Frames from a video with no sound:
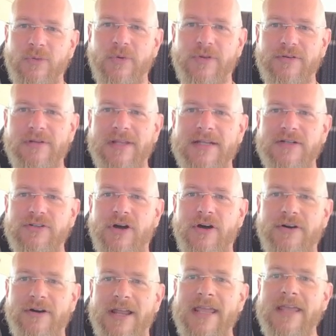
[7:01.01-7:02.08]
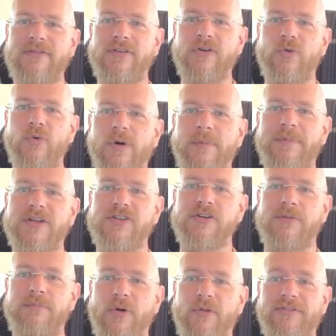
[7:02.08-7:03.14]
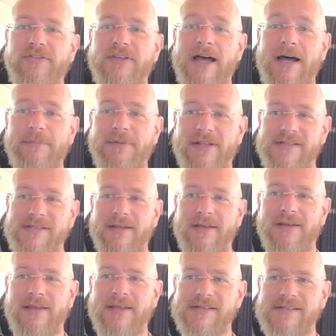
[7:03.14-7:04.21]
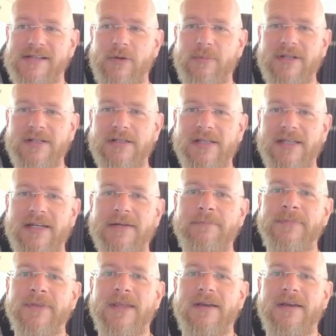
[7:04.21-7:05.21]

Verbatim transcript: with her late daughter Ava, who were pictured both topless, has now been deleted.